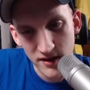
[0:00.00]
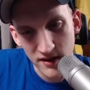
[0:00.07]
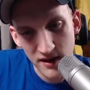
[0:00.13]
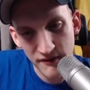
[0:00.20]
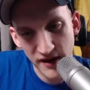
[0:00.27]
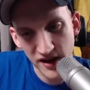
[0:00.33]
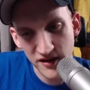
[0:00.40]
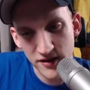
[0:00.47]

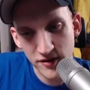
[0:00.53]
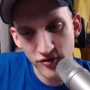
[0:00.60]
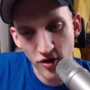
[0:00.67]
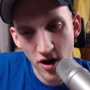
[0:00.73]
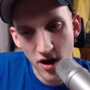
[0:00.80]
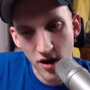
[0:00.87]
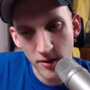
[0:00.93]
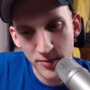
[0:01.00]

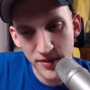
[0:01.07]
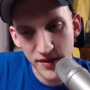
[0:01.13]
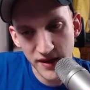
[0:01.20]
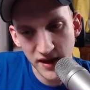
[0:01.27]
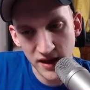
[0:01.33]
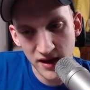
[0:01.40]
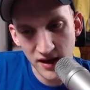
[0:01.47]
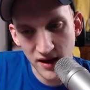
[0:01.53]

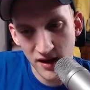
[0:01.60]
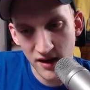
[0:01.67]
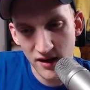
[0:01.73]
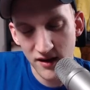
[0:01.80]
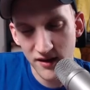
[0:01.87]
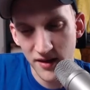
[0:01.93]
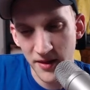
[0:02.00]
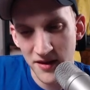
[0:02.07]

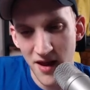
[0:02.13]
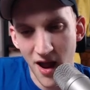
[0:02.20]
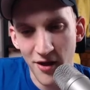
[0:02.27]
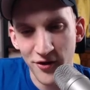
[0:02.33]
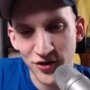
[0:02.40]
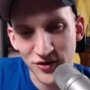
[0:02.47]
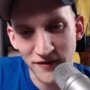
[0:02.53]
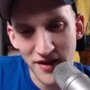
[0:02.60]
the
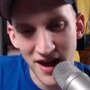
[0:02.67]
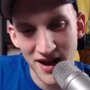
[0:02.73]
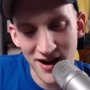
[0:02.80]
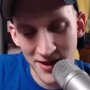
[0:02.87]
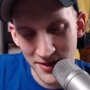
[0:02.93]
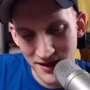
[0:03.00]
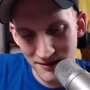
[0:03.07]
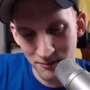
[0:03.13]
knowledge of that
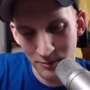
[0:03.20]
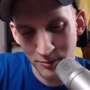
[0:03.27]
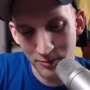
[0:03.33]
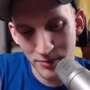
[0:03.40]
and then